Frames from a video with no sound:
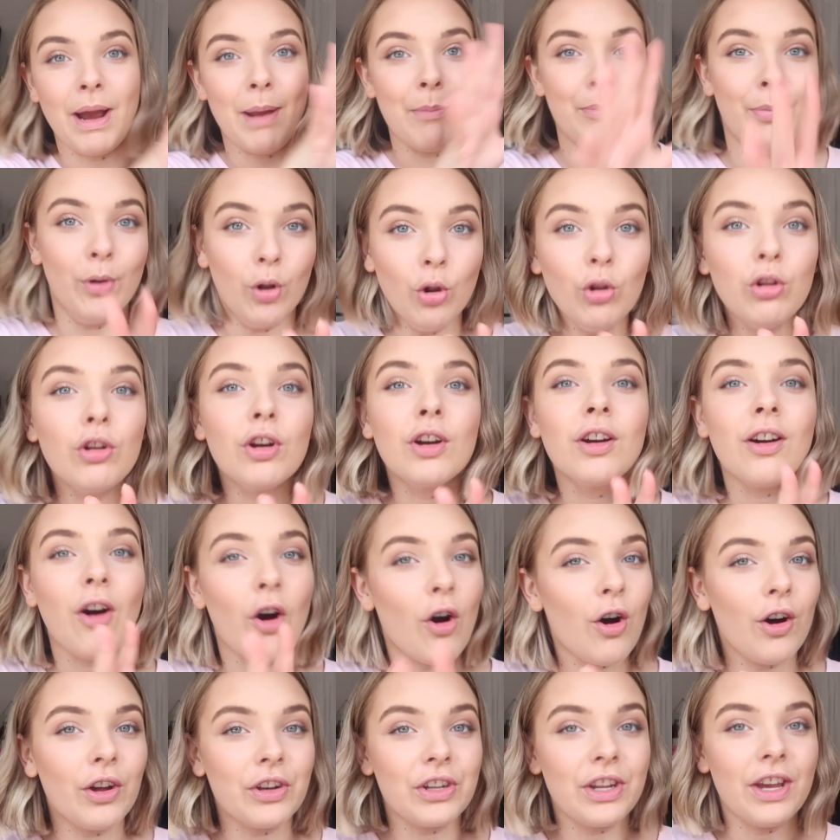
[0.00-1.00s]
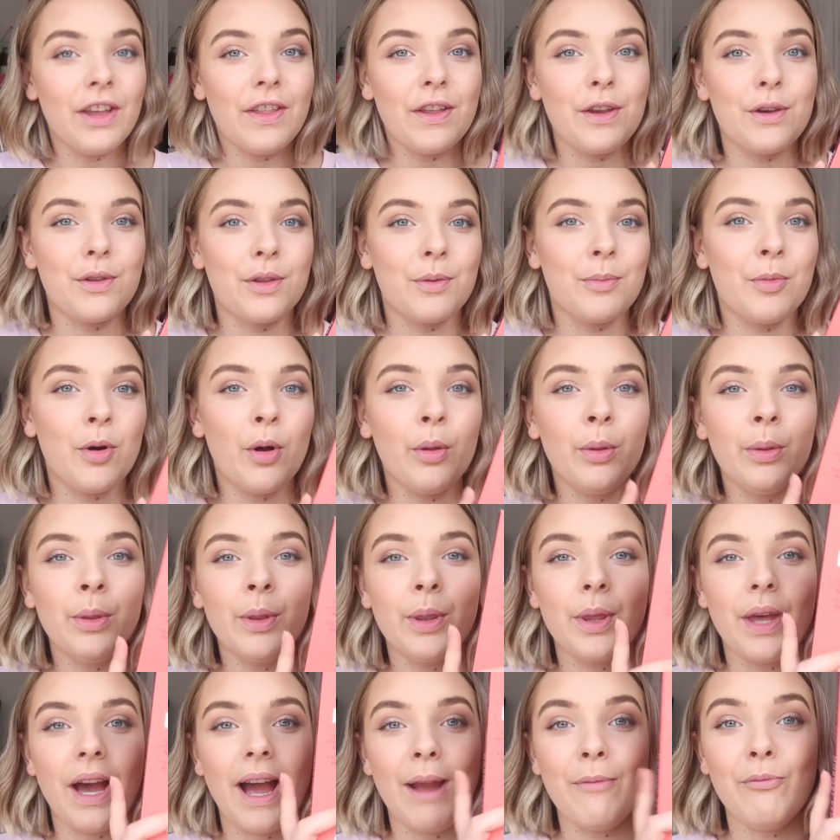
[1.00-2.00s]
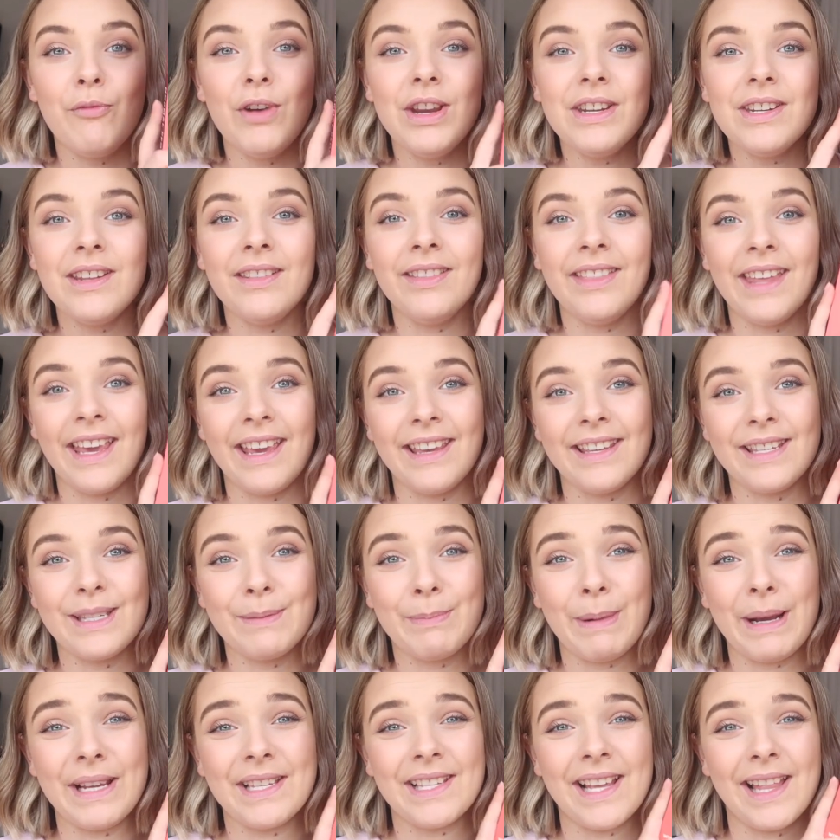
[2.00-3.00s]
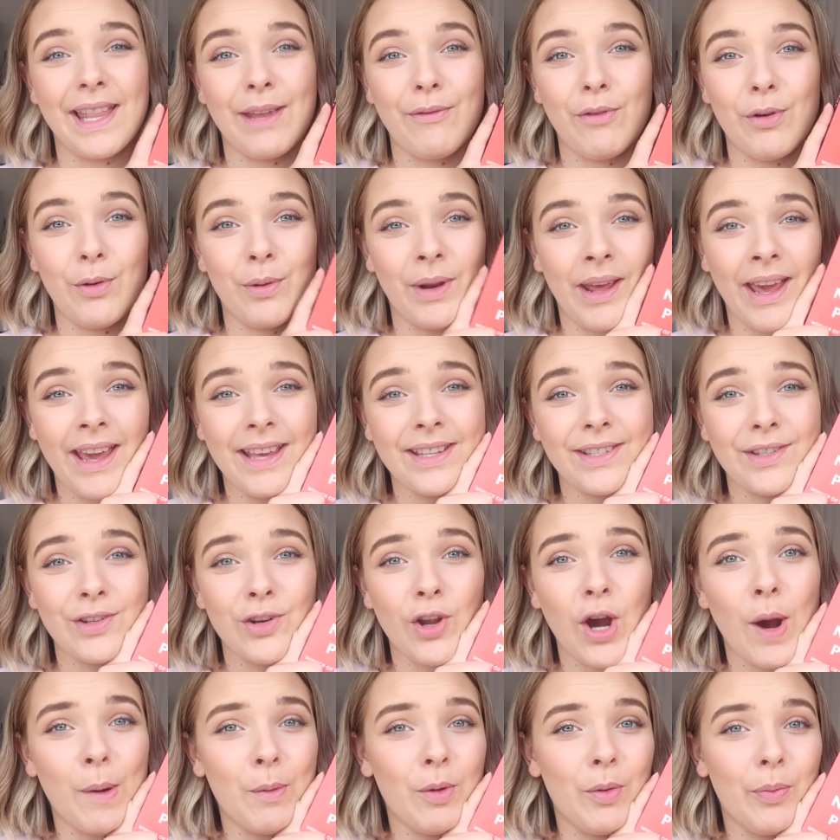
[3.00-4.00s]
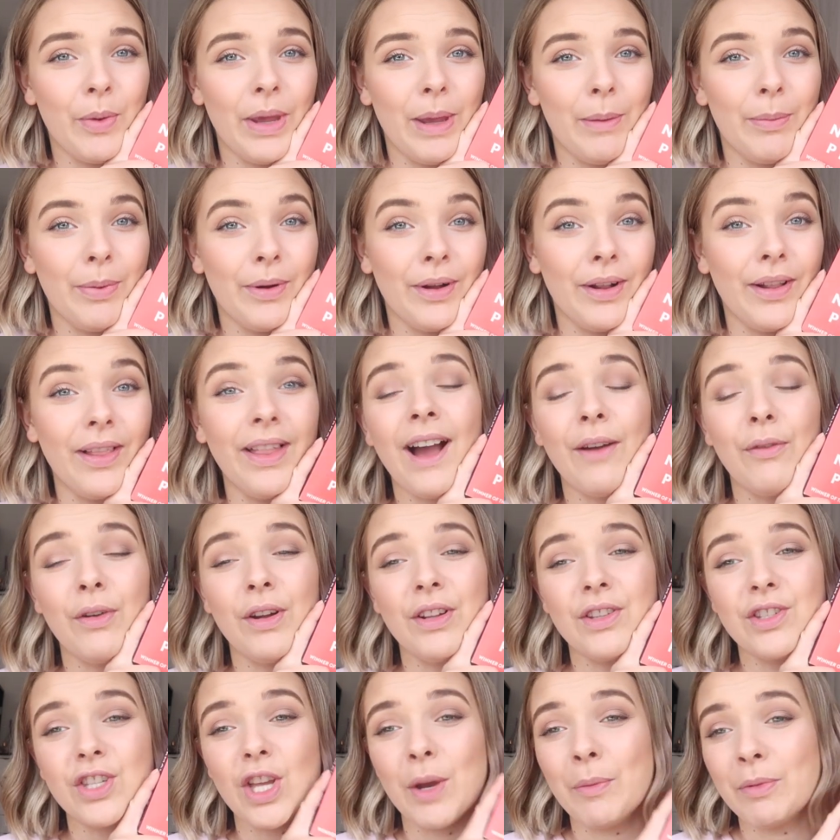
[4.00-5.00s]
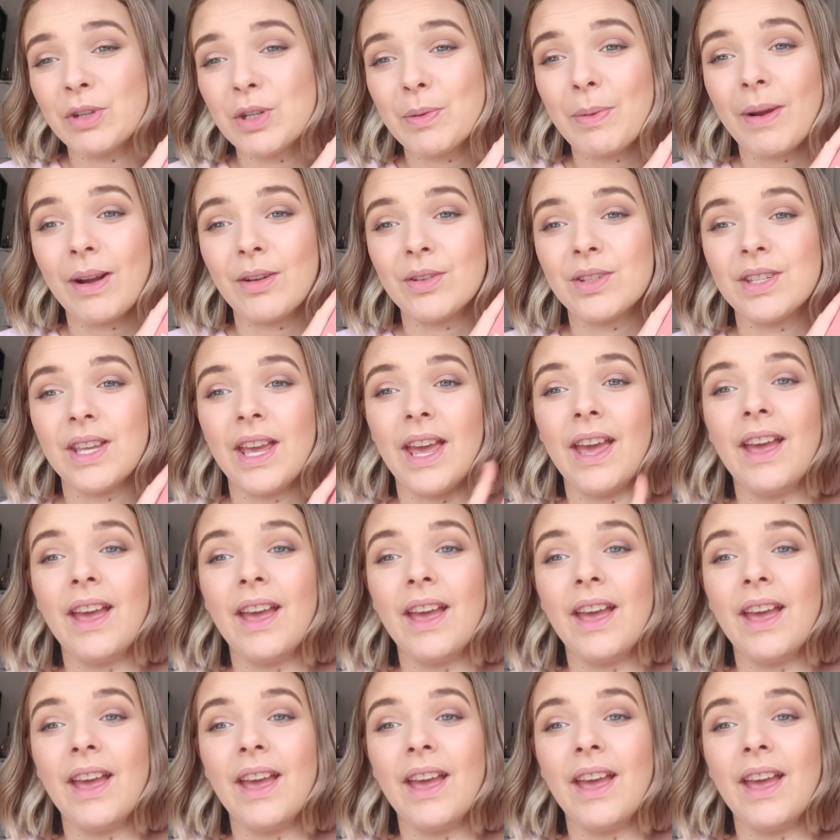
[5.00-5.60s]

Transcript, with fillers: my bulk order the other month. I'm reading this by Sally Rooney. It's Normal People. I've heard so much about